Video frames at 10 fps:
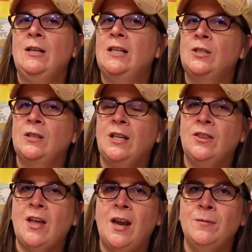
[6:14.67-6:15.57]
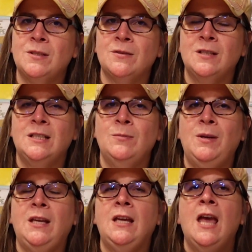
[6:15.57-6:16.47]
initially thought it was going to
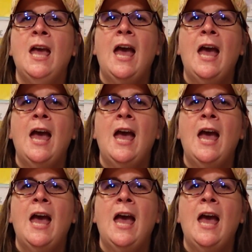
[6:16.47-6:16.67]
be.